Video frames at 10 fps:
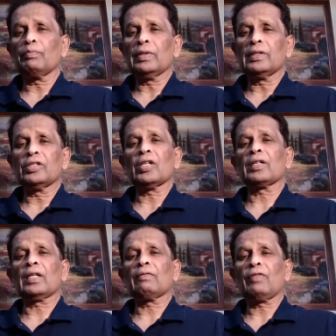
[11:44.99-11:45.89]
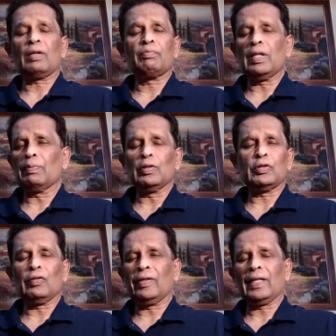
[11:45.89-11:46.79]
in general, for
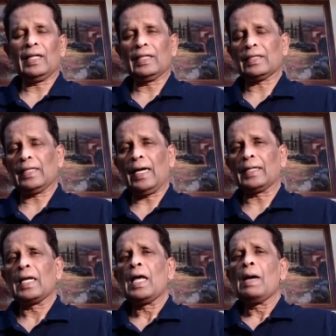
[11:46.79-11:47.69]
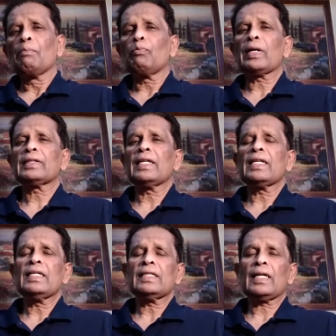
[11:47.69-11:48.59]
people to realize that. But
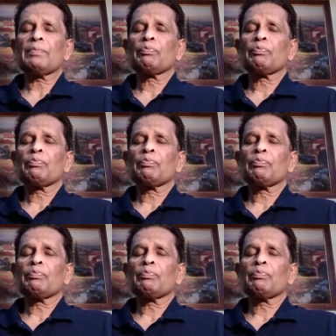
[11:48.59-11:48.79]
there is